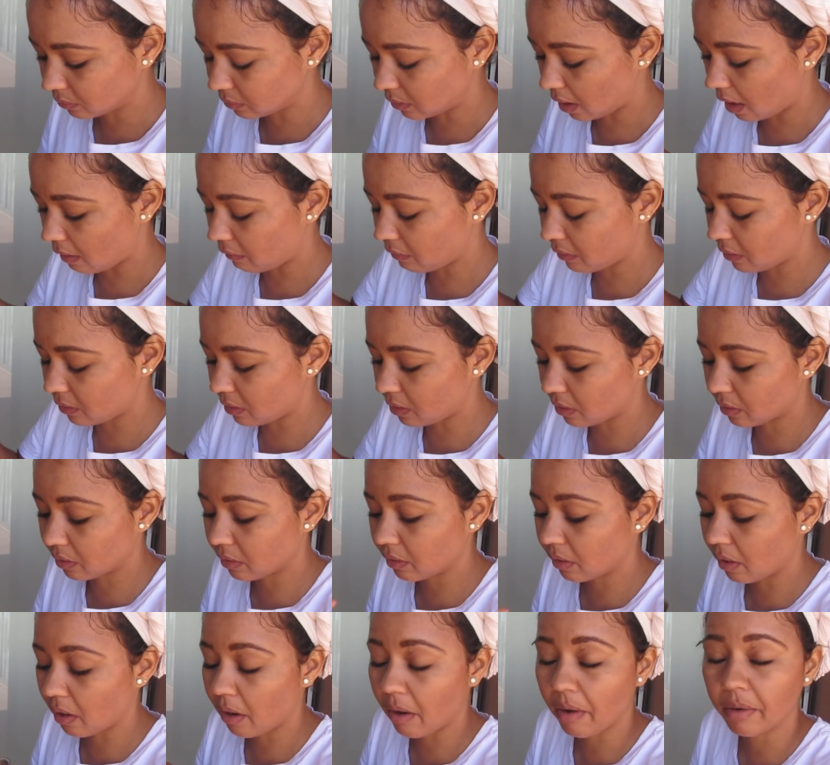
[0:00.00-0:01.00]
Everything
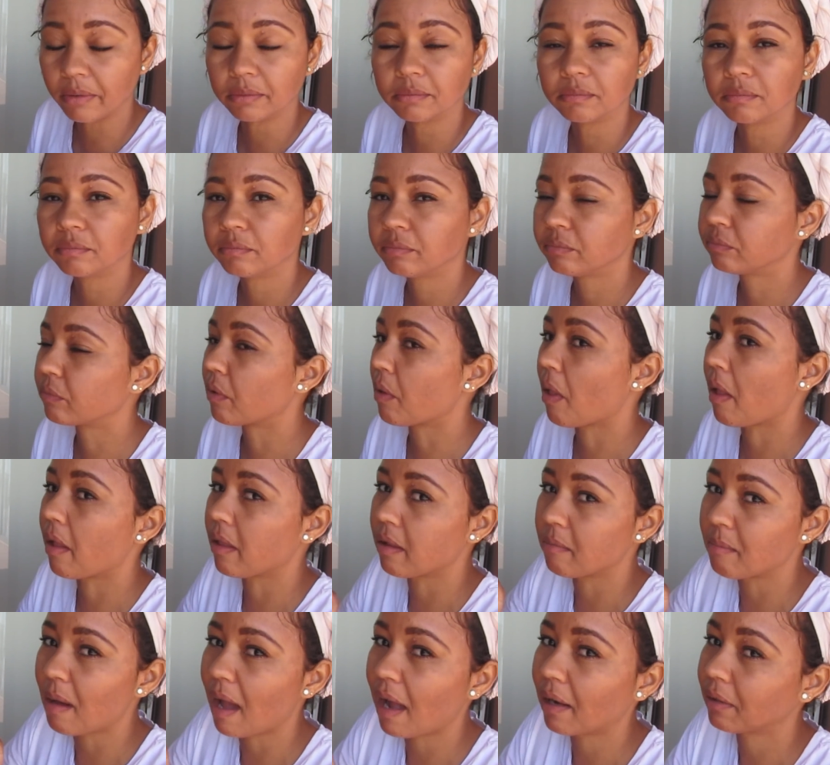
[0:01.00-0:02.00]
you own. In
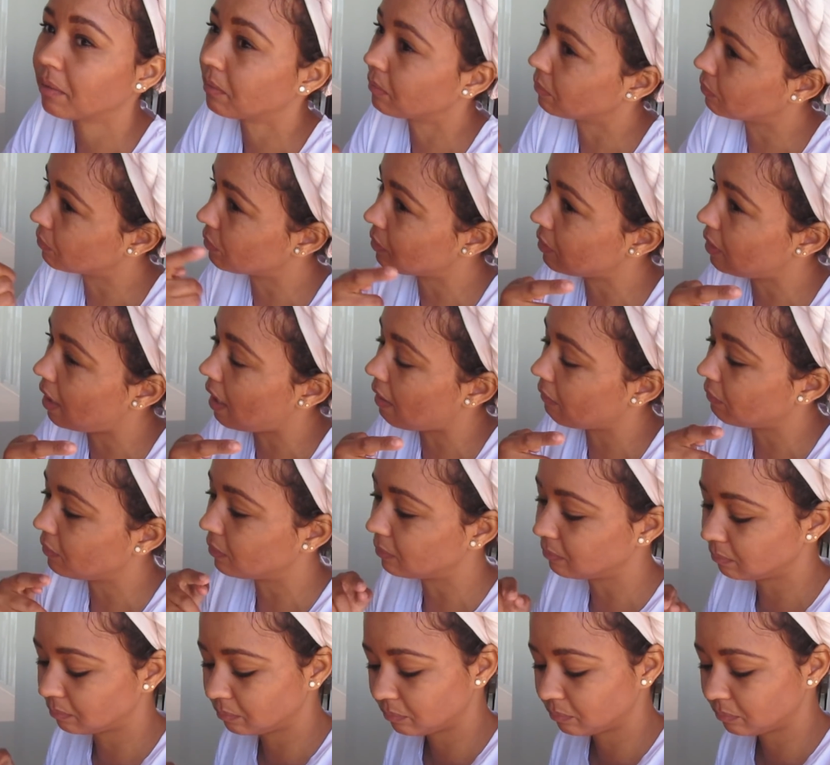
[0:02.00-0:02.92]
the back, to the left.